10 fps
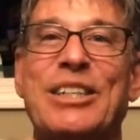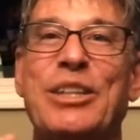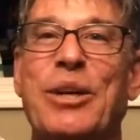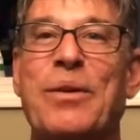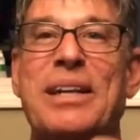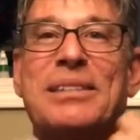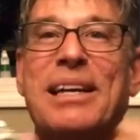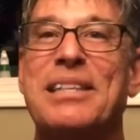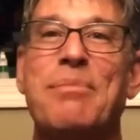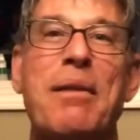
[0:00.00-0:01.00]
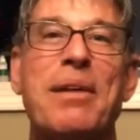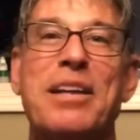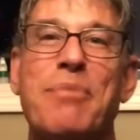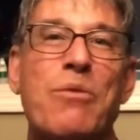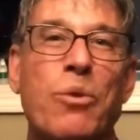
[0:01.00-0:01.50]
you know, as my
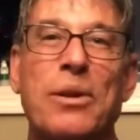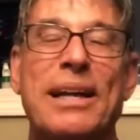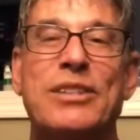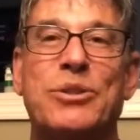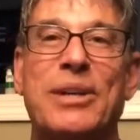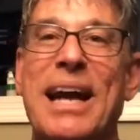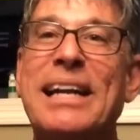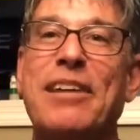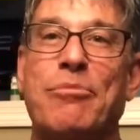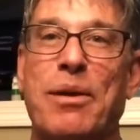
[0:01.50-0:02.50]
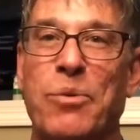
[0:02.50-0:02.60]
Rolex or any of my